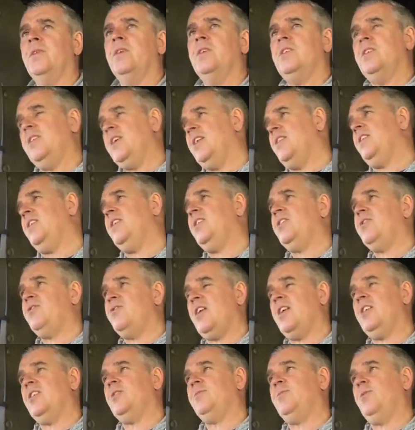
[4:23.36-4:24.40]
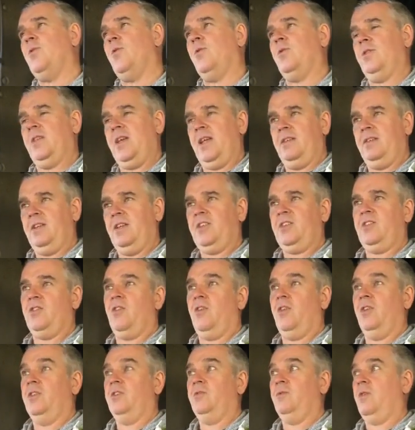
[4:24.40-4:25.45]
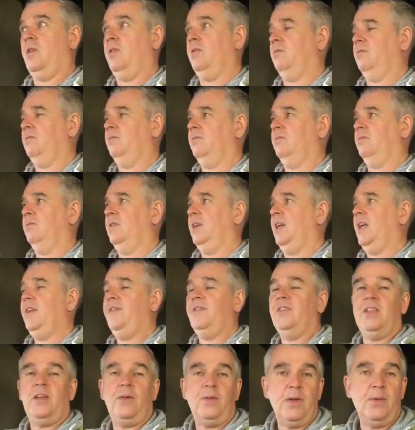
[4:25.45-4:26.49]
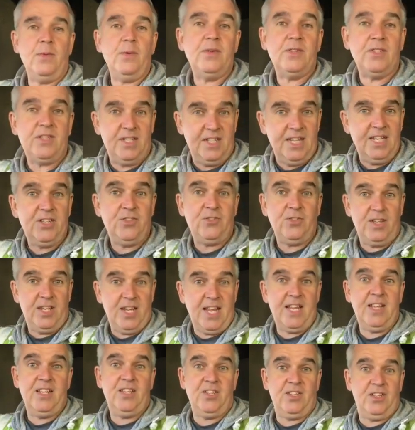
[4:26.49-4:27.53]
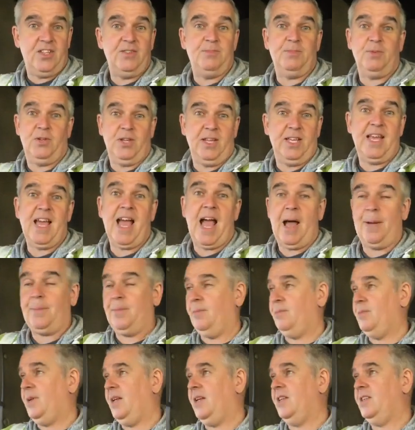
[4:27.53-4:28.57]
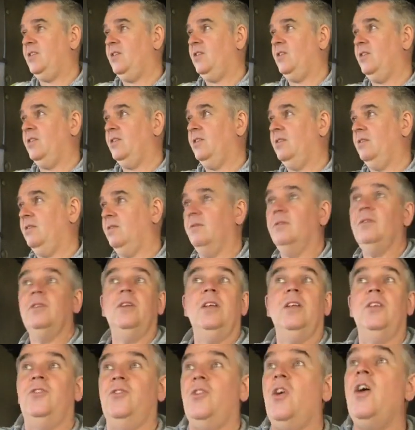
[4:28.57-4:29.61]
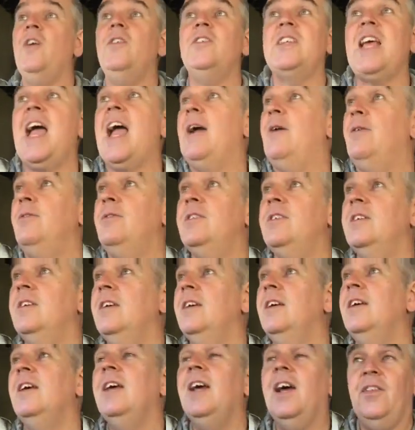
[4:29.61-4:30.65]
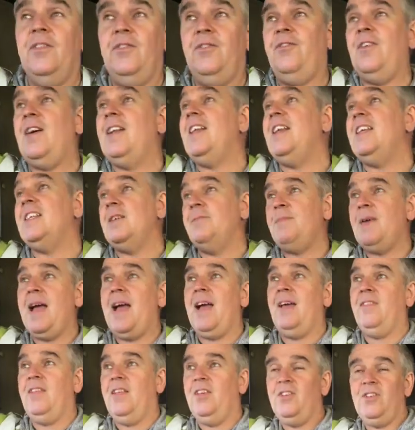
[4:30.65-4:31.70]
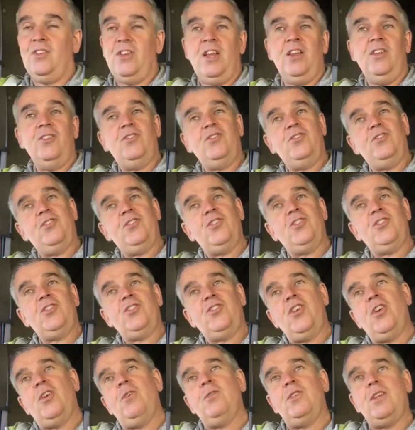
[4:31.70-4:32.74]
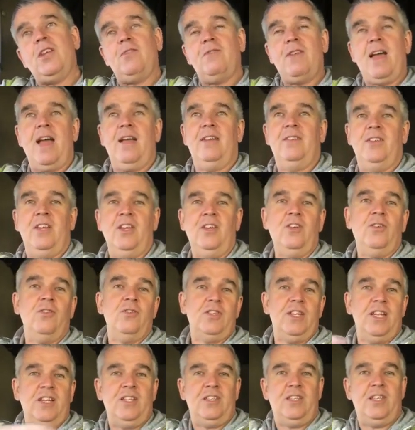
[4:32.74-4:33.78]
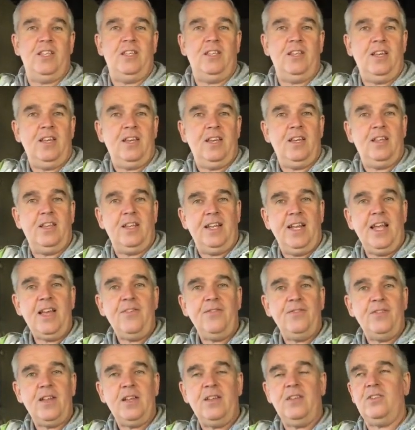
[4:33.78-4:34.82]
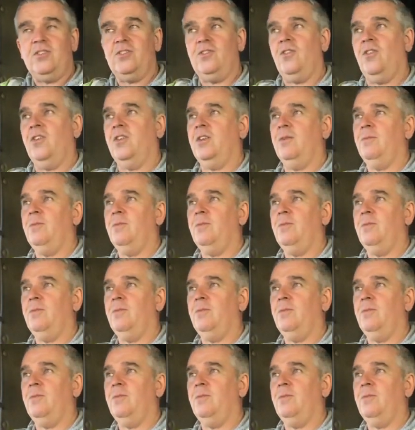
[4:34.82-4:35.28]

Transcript: So then this transporter then decides, well, even though he was literally in the bloody gap, he's like, he drives out, fannies about, and screws it around and goes into the left-hand side.